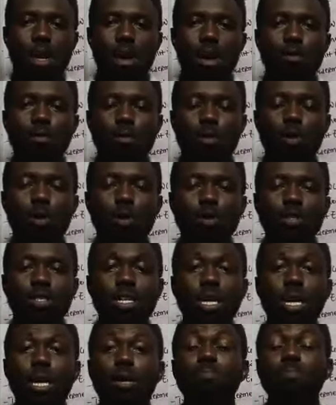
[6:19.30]
Of course,
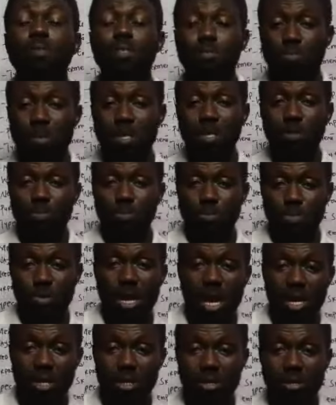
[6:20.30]
they help the people,
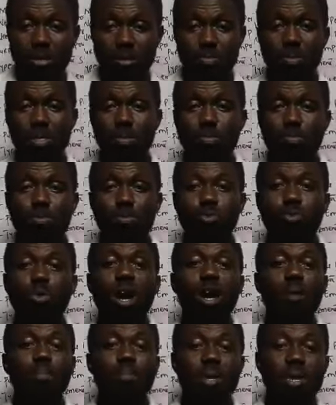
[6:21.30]
that's the people who
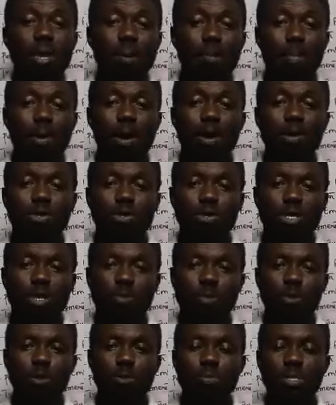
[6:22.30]
are being empowered, to
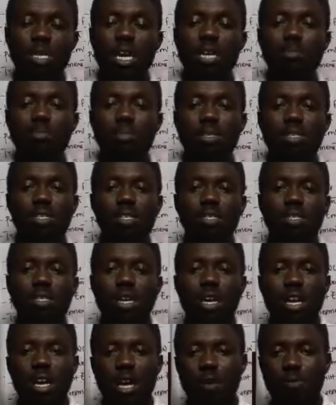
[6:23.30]
develop their immediate
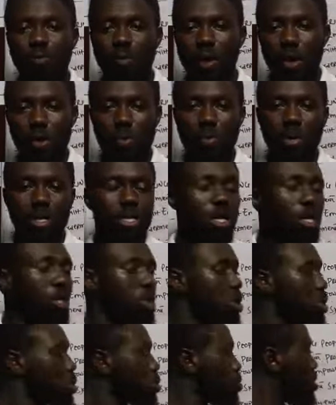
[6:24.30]
environment.
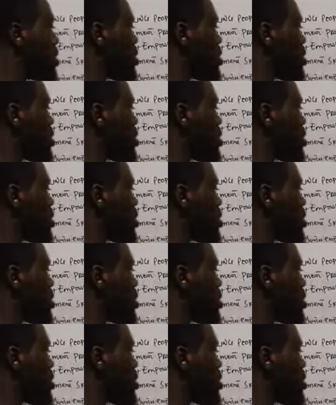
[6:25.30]
Through